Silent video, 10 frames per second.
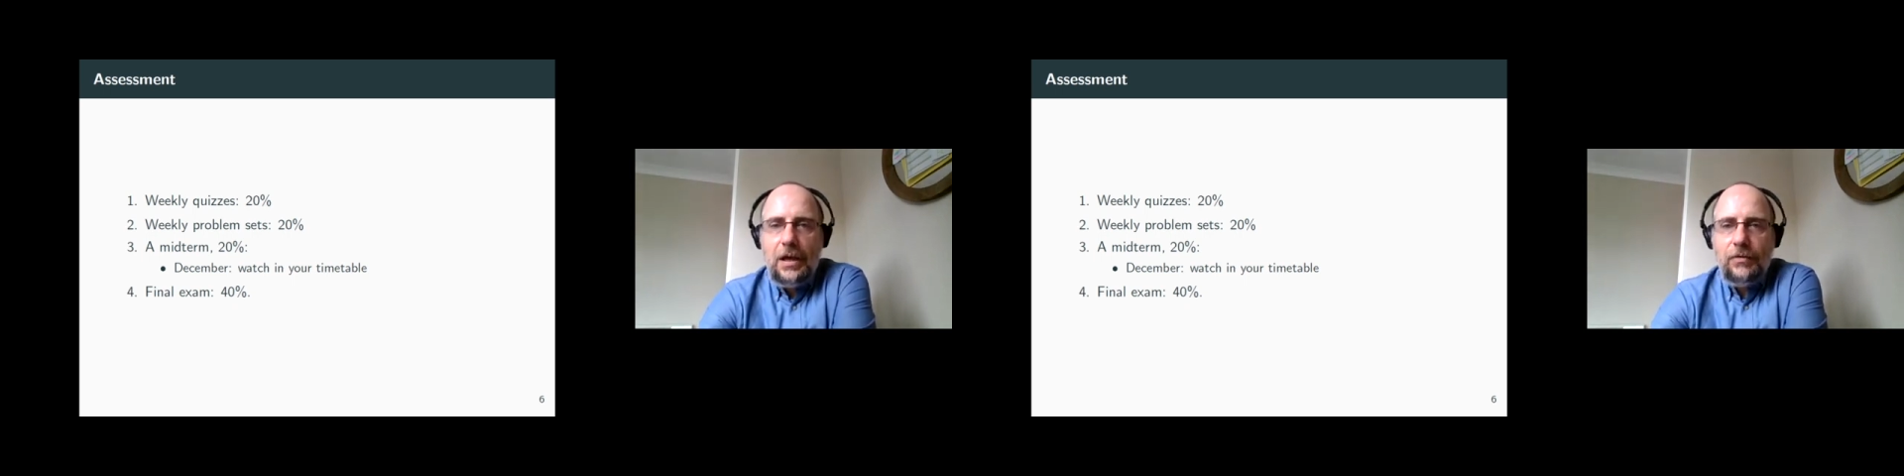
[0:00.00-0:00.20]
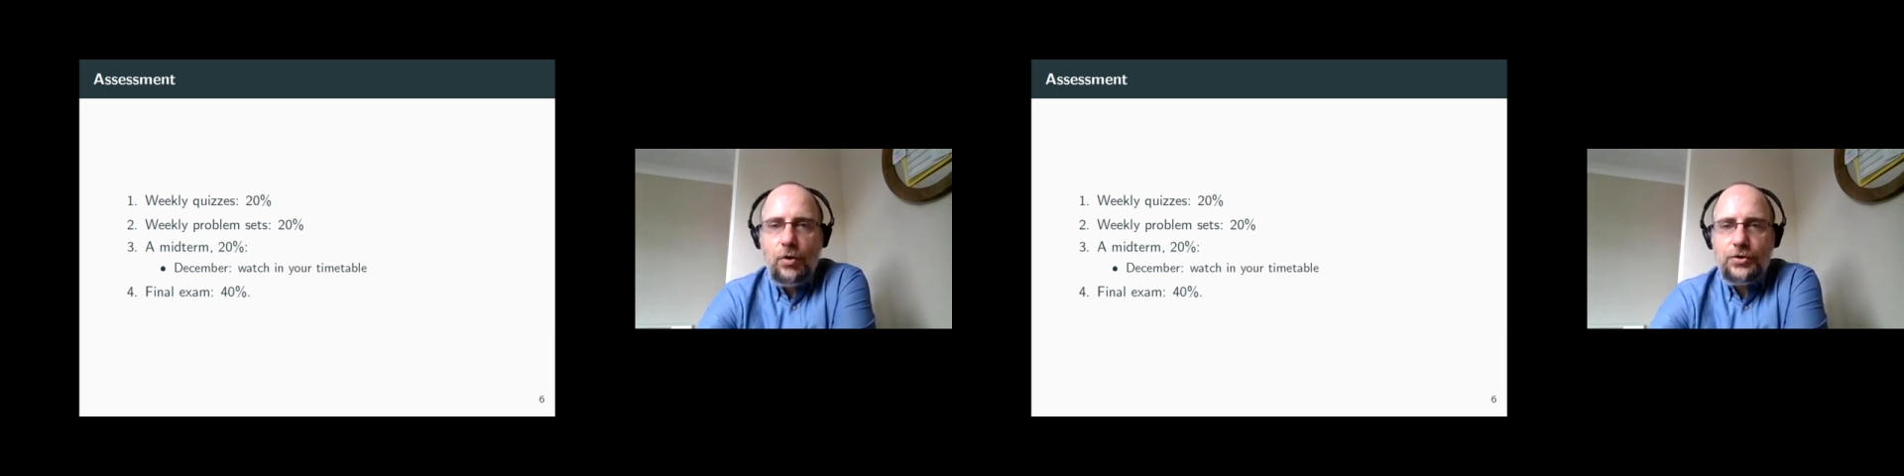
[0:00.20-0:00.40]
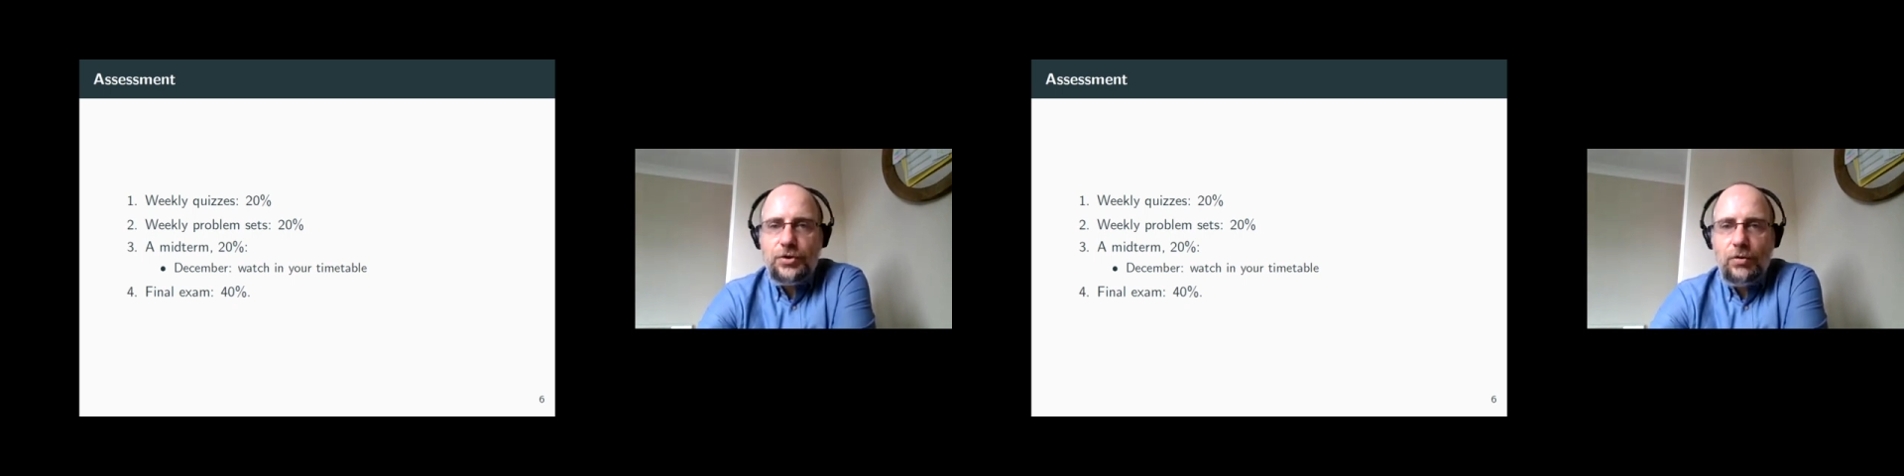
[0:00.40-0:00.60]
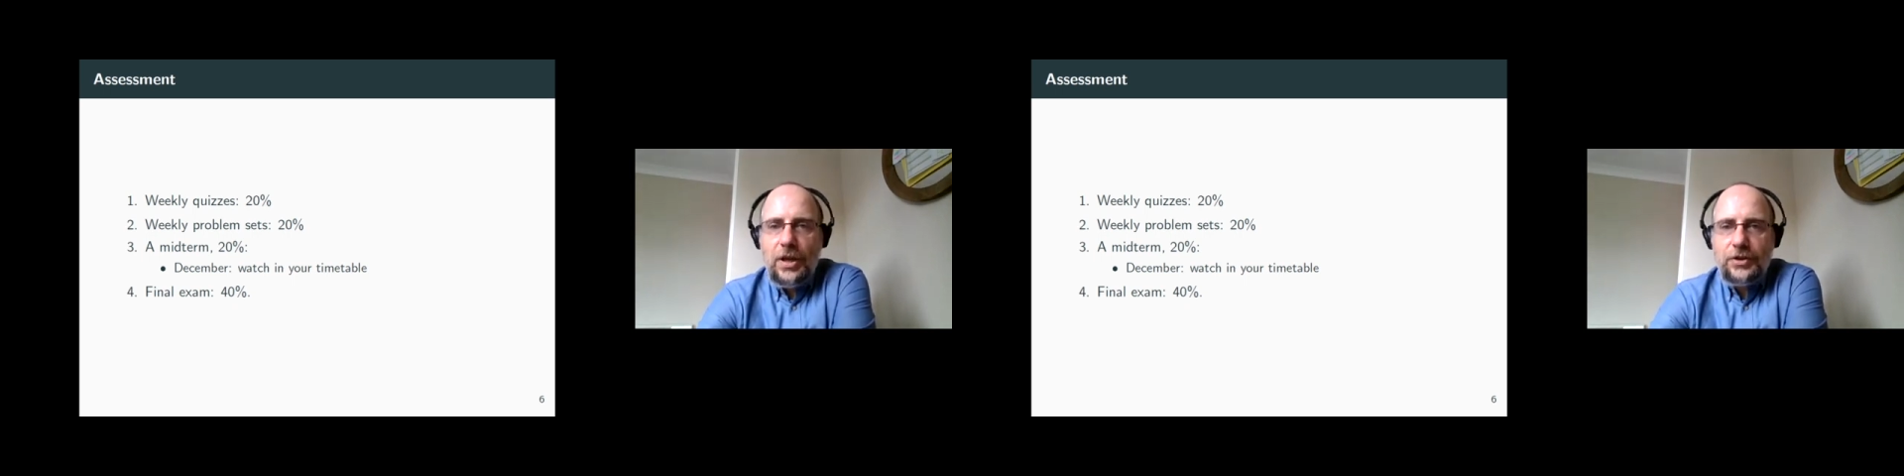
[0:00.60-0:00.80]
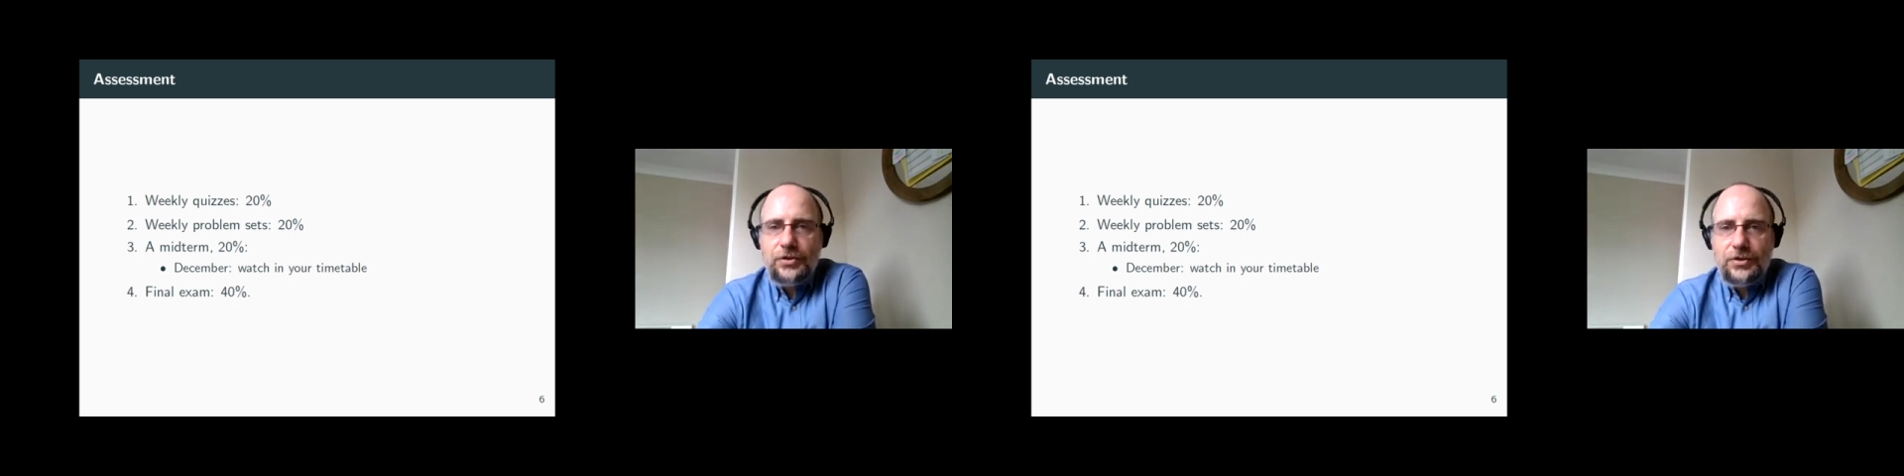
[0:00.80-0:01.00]
Of course, your
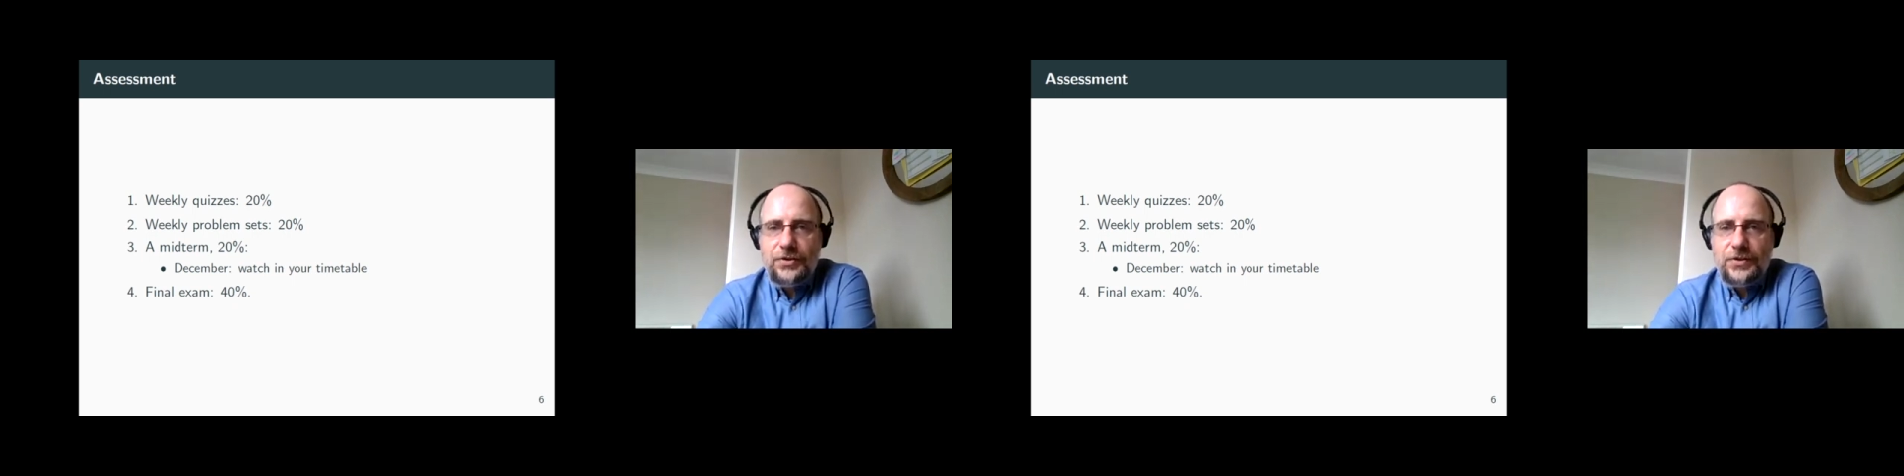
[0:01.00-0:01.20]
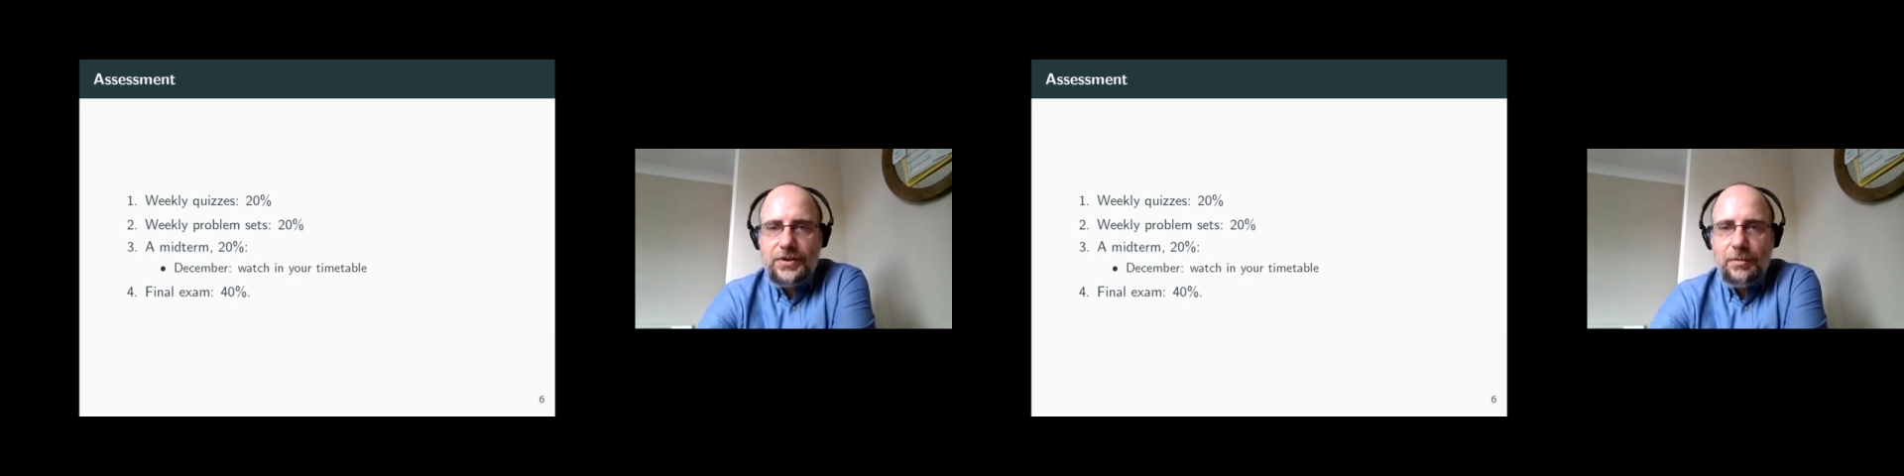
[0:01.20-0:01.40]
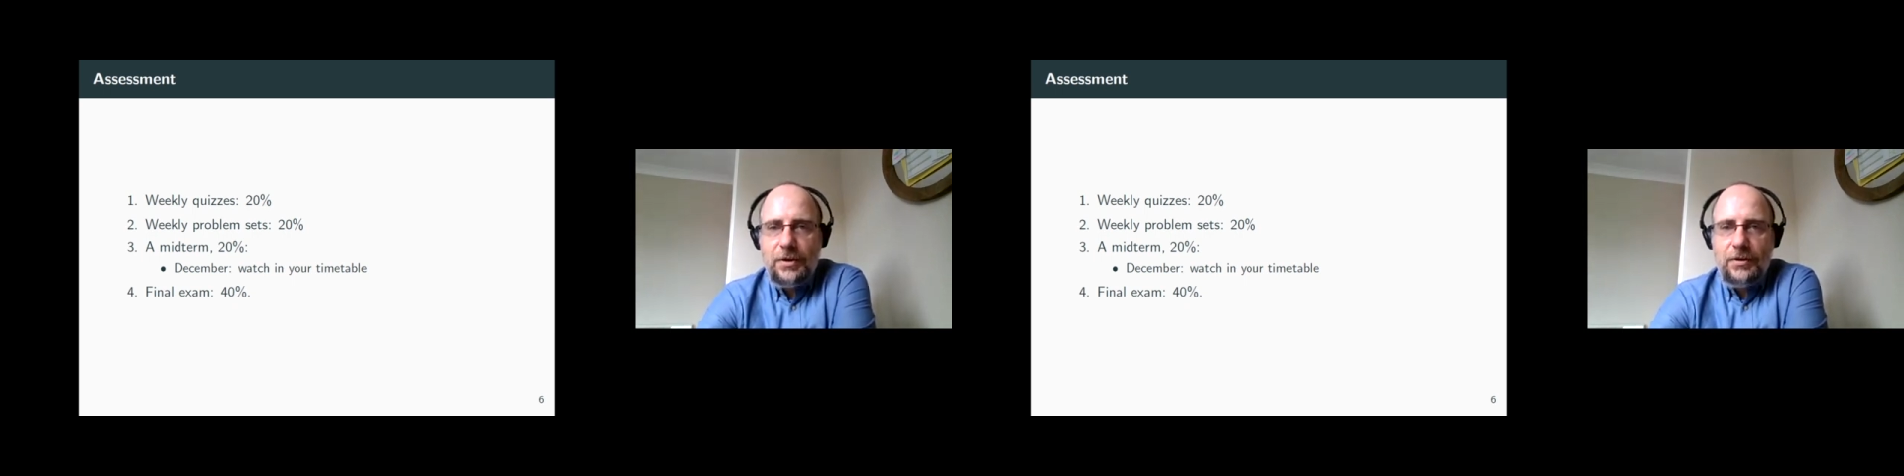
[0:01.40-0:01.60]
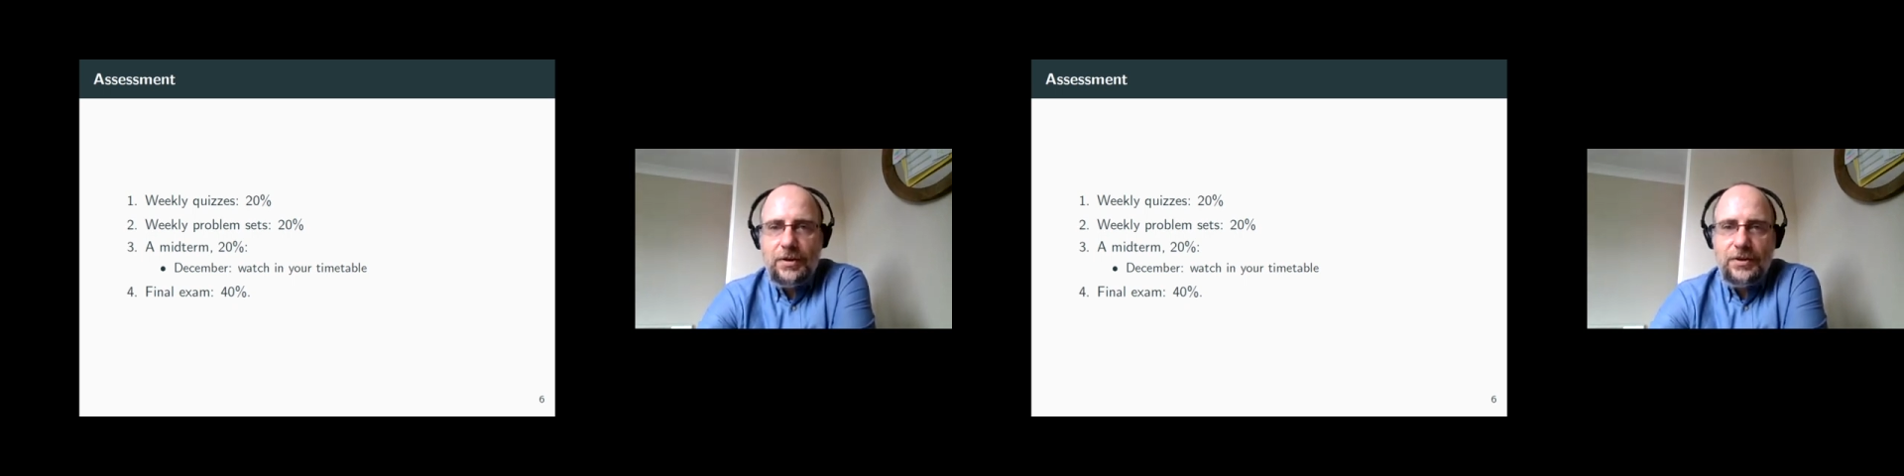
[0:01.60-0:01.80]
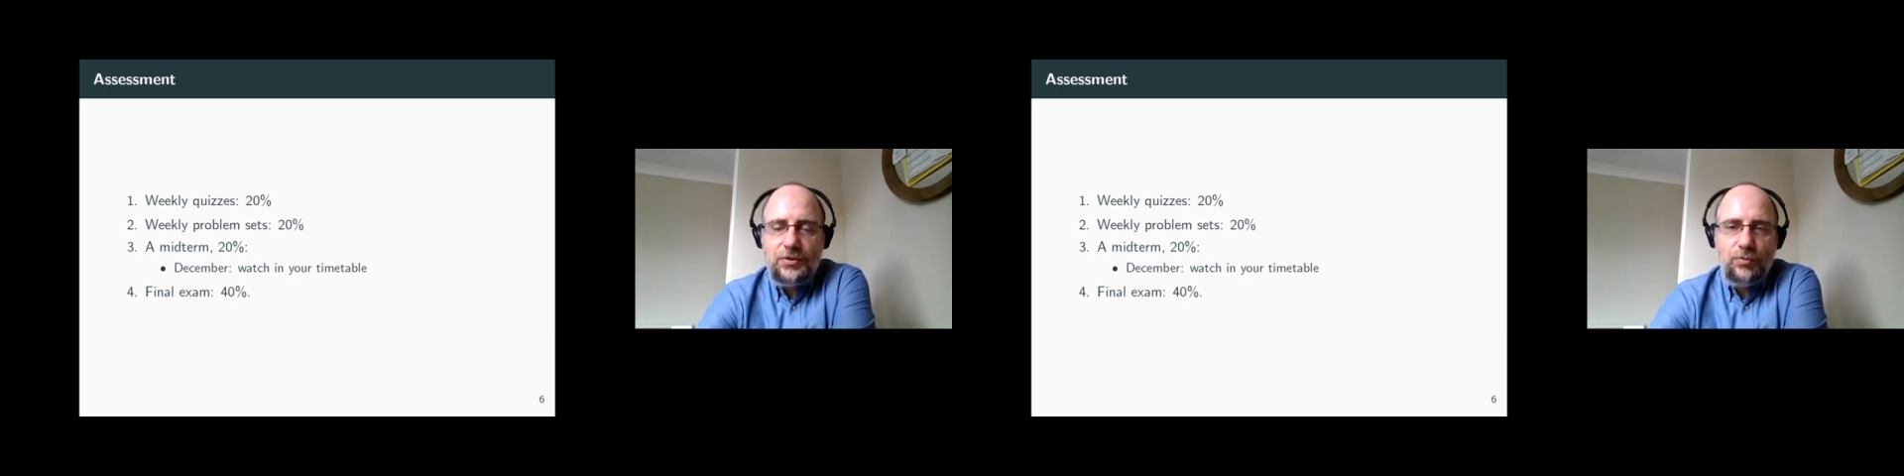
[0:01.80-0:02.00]
lecturers and seminar
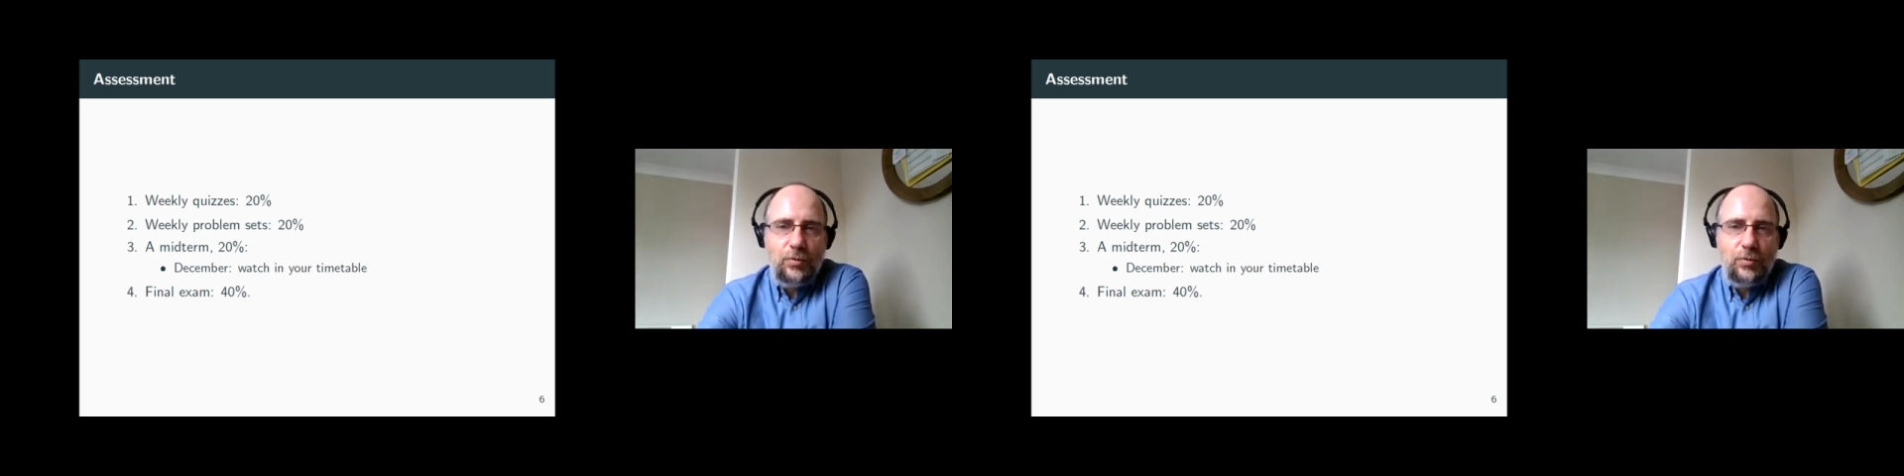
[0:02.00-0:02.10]
leaders